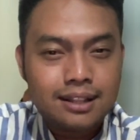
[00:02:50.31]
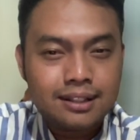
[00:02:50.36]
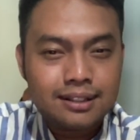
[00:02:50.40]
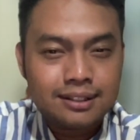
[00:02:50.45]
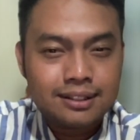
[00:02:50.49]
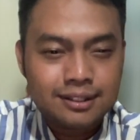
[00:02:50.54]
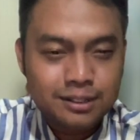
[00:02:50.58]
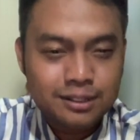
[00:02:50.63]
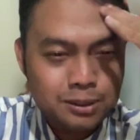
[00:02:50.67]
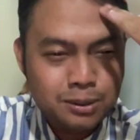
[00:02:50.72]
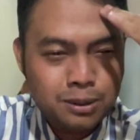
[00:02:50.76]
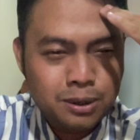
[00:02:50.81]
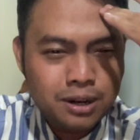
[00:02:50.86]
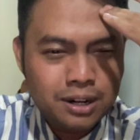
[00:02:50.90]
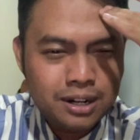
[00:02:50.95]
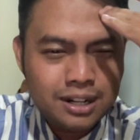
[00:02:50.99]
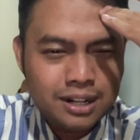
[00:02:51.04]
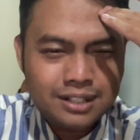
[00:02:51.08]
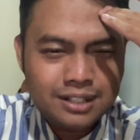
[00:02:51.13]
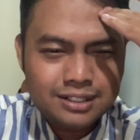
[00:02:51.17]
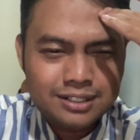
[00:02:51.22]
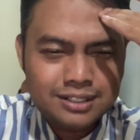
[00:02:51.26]
you're gonna
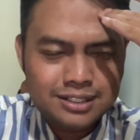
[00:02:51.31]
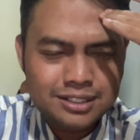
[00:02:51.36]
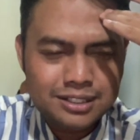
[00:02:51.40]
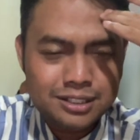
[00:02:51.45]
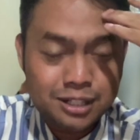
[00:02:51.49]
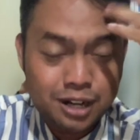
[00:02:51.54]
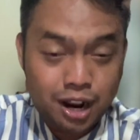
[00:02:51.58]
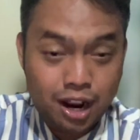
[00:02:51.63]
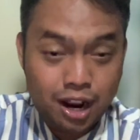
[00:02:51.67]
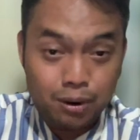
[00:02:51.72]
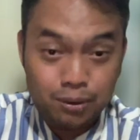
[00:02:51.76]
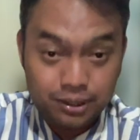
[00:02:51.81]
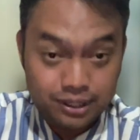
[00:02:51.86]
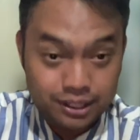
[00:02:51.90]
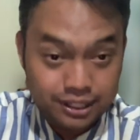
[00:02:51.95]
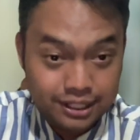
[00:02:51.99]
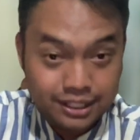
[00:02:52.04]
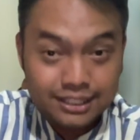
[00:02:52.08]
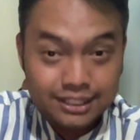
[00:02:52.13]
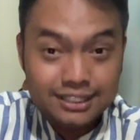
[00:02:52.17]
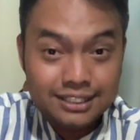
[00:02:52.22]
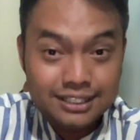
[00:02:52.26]
drown in
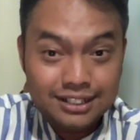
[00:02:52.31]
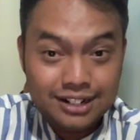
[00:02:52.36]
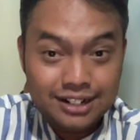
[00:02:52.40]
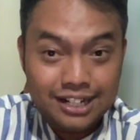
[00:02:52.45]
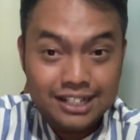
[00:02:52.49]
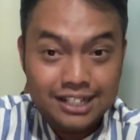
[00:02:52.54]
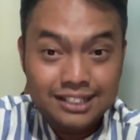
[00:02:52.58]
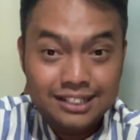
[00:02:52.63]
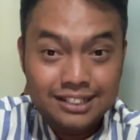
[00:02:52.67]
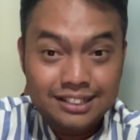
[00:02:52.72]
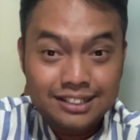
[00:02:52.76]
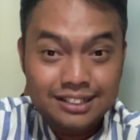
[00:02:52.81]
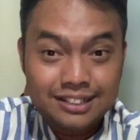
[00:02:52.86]
it, right?